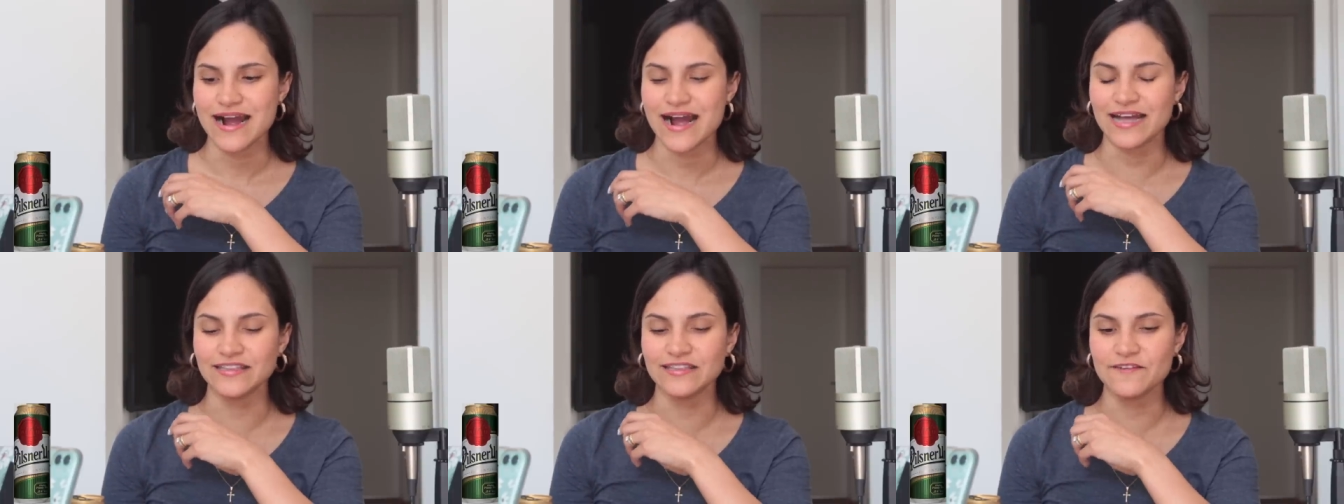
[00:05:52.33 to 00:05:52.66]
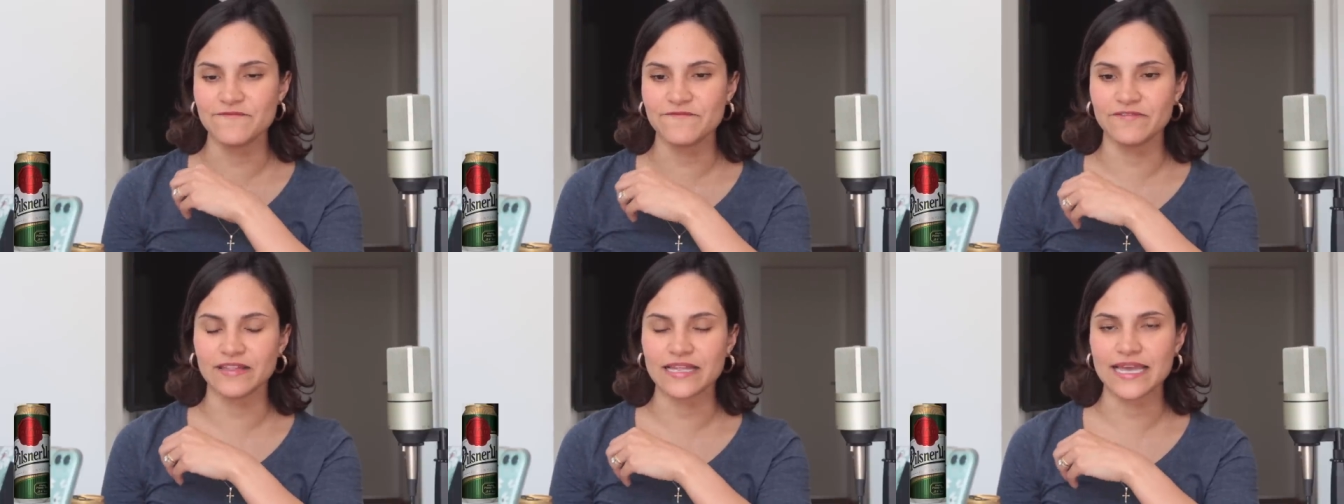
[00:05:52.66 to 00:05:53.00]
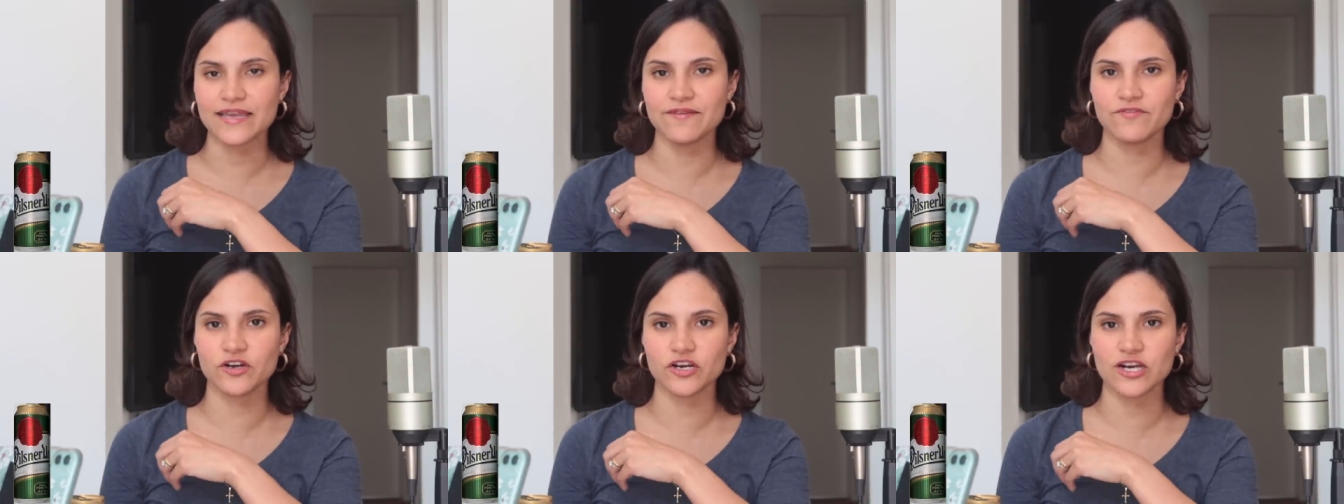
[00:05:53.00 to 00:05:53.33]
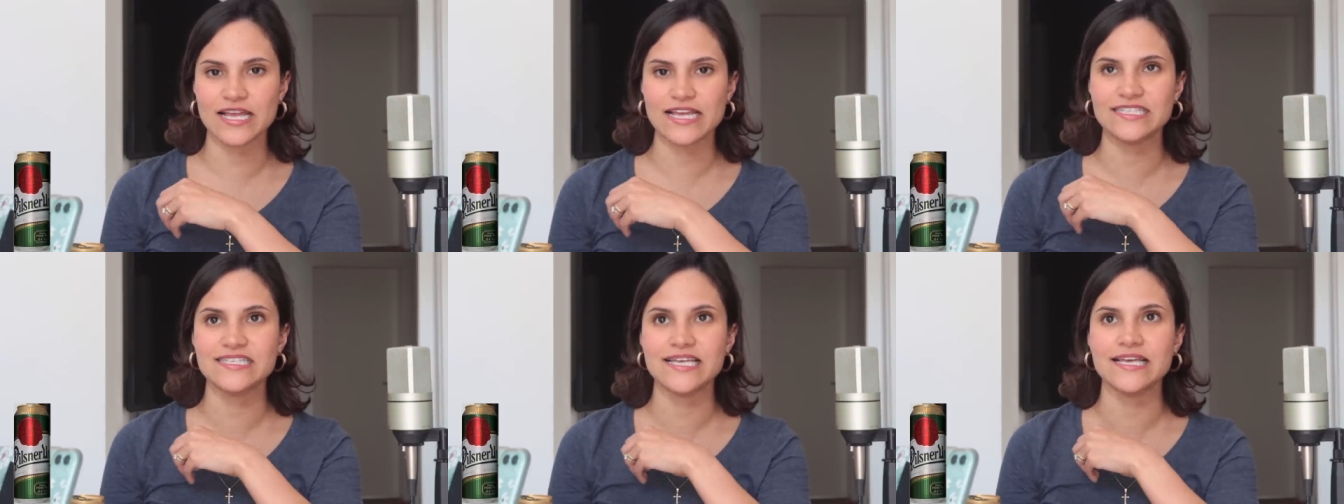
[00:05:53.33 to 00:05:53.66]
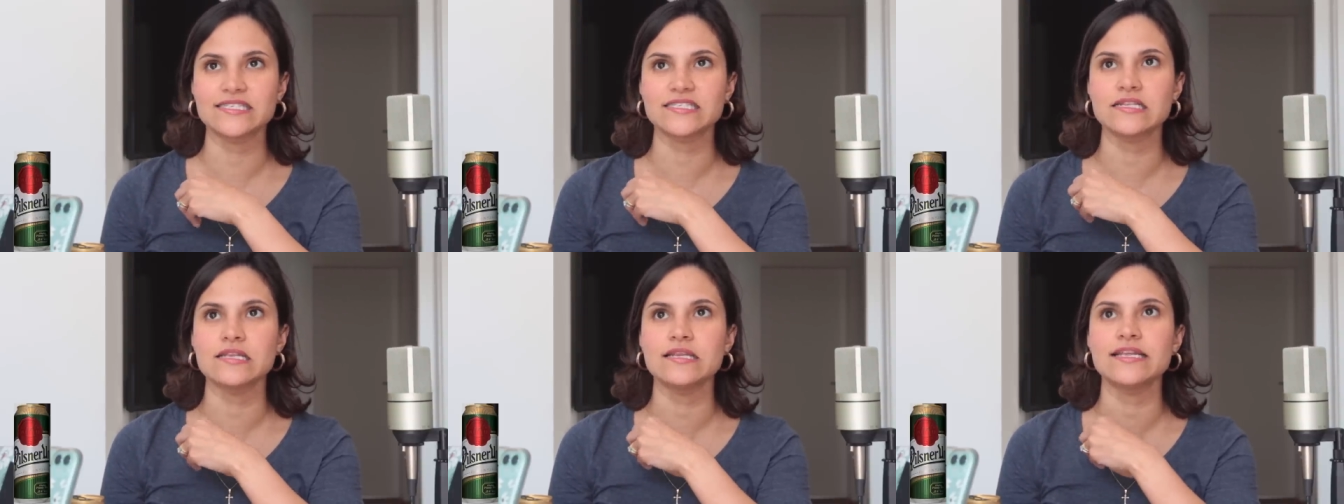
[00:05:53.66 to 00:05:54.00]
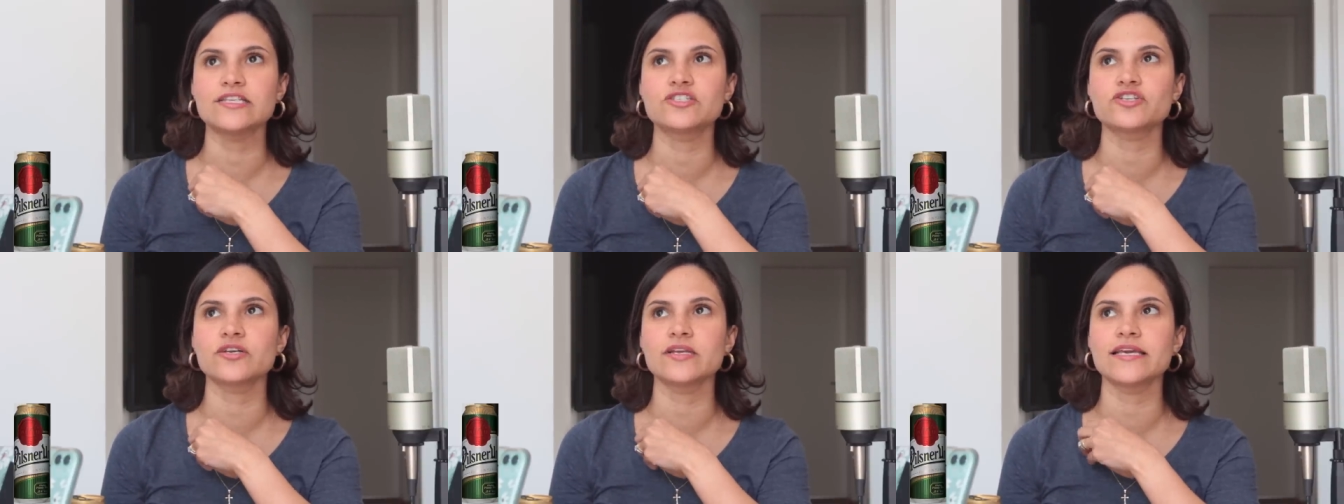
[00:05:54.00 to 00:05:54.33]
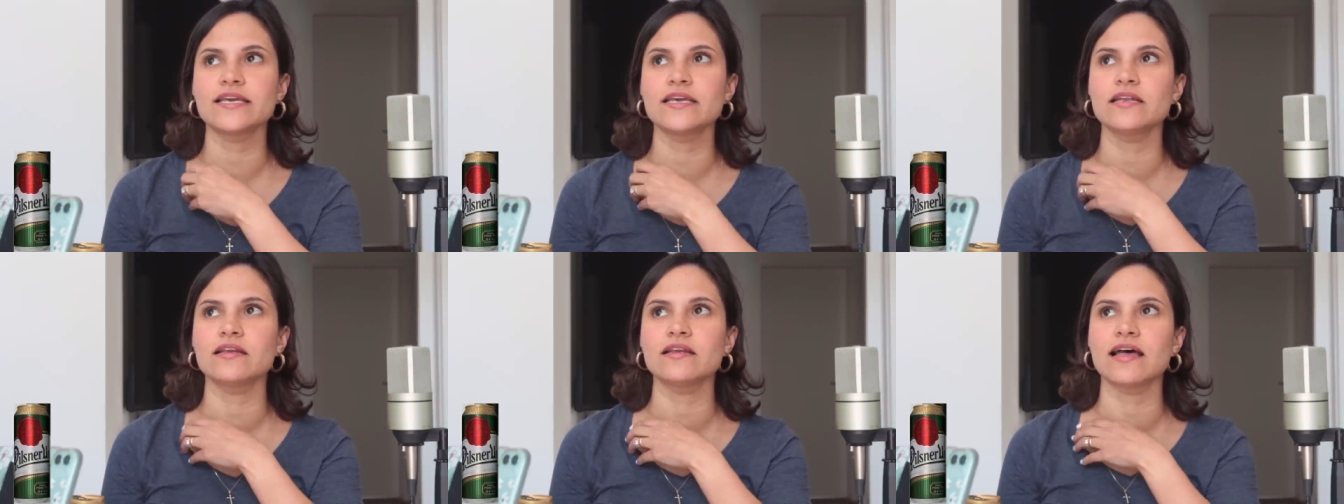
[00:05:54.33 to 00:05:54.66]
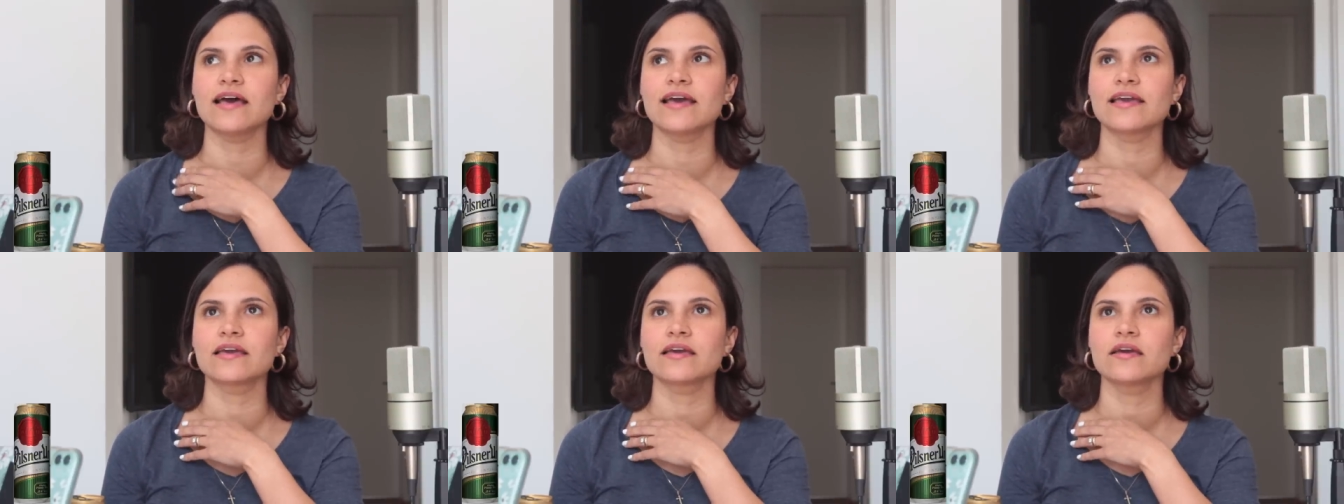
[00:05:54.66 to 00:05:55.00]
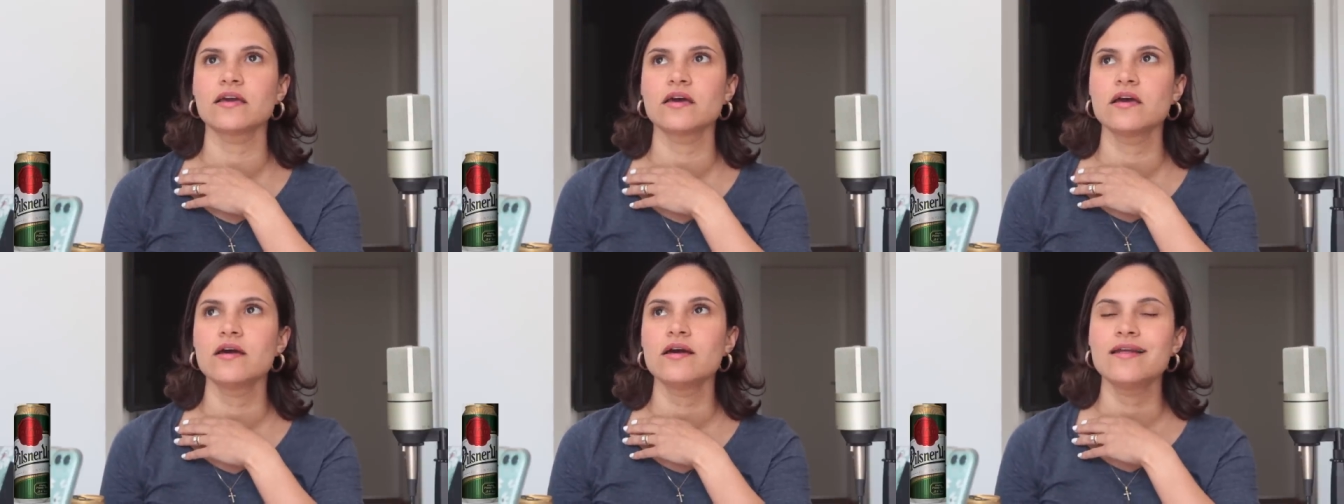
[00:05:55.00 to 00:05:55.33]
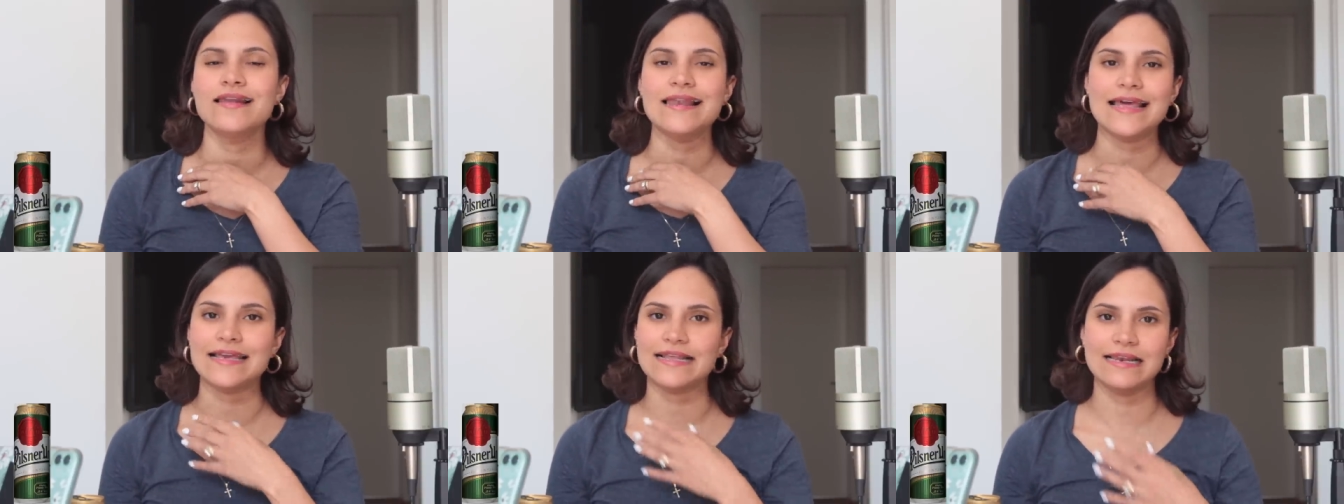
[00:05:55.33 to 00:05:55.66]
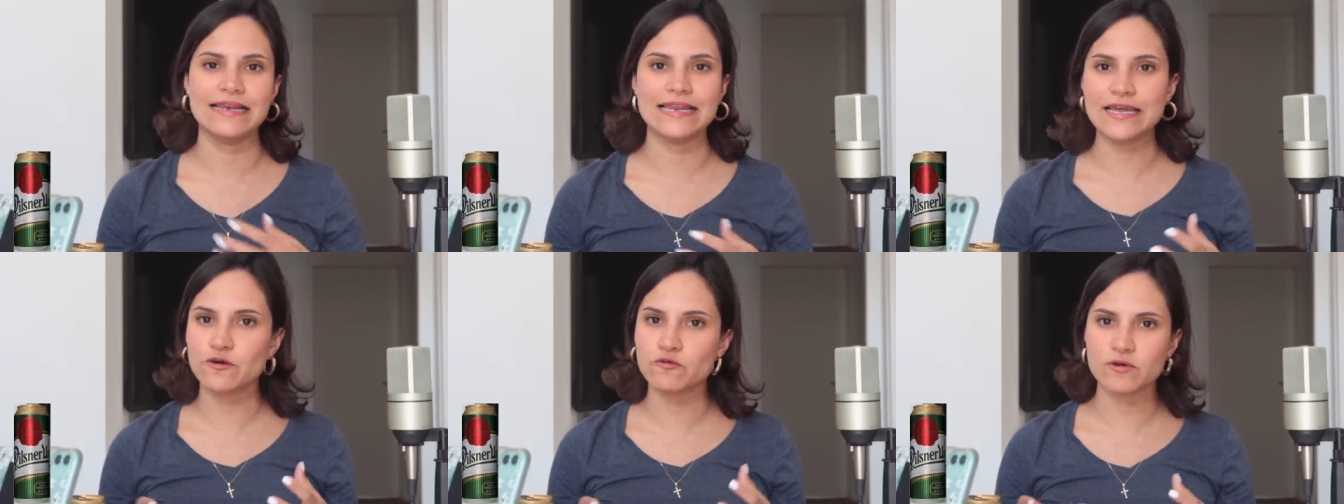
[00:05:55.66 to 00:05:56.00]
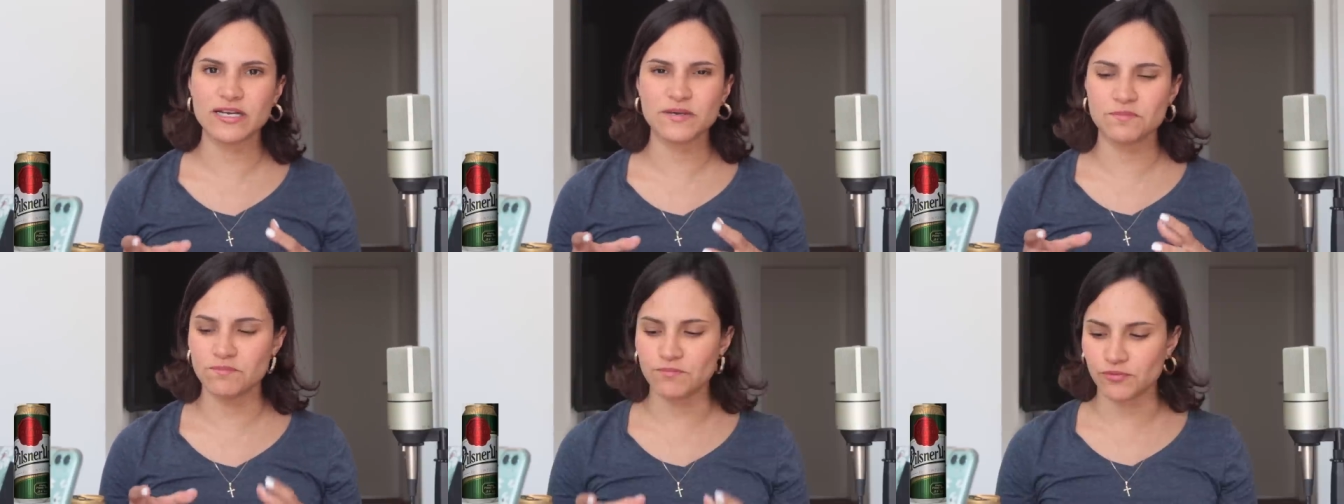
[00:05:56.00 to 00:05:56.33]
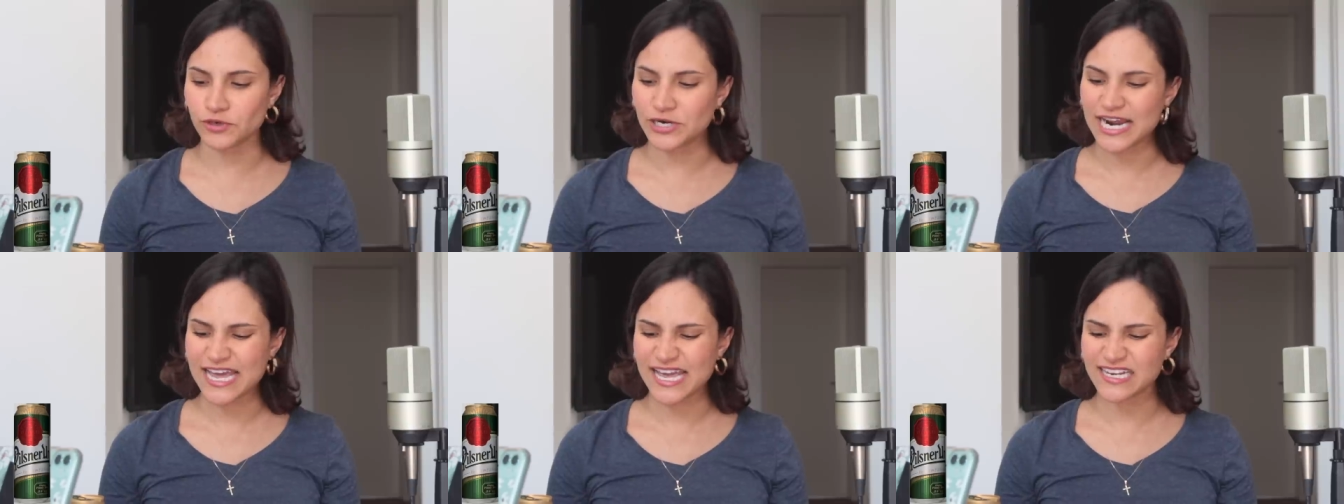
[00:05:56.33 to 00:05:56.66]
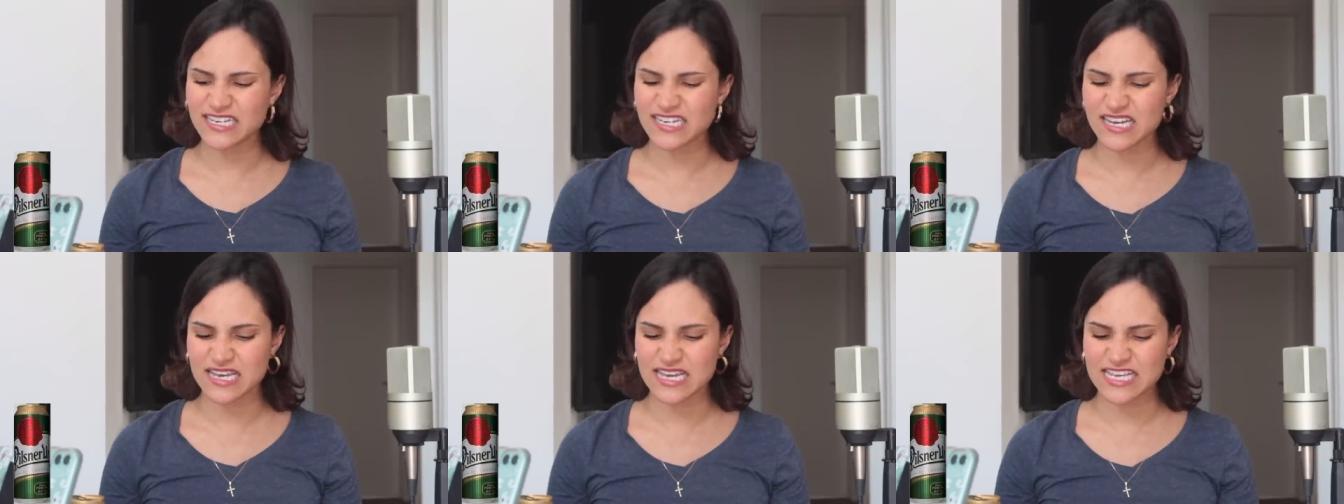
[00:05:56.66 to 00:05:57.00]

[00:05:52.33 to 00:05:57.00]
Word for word: and the flavor, it tastes literally like liquid bread.